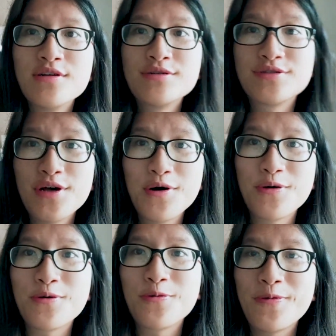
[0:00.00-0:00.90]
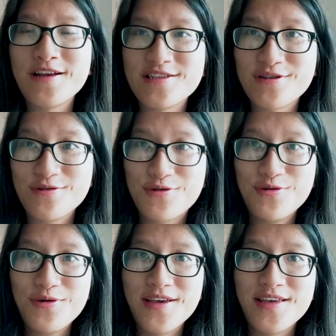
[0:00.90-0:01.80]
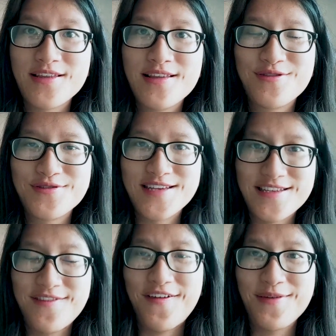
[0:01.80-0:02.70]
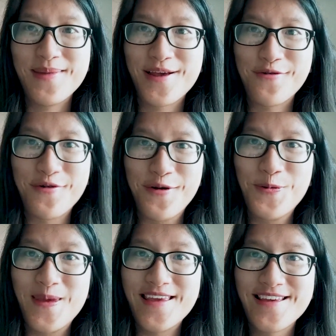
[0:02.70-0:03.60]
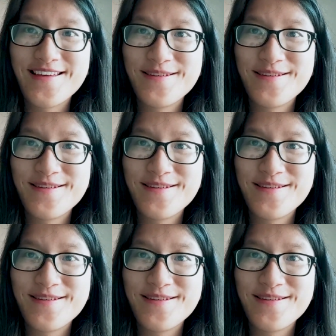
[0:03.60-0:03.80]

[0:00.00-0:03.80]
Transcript: So we are just going to cook it to satisfy my craving.